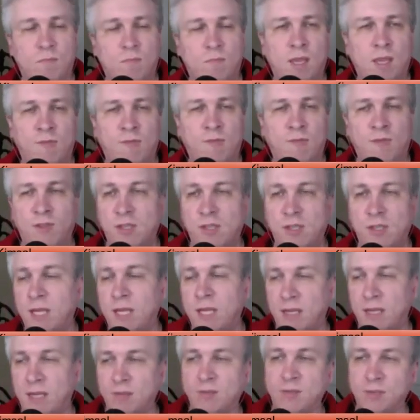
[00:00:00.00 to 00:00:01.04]
If it's somebody
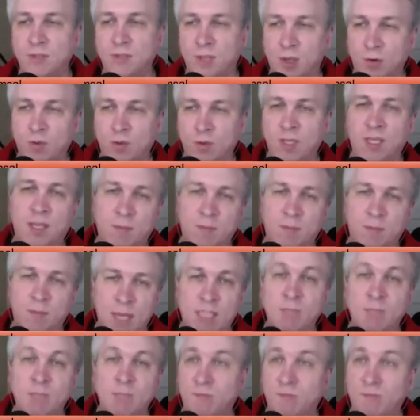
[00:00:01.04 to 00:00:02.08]
else's code, it
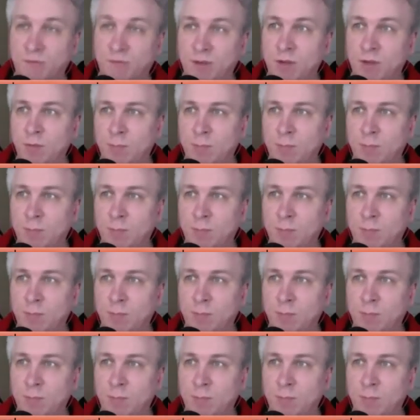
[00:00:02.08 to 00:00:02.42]
makes me feel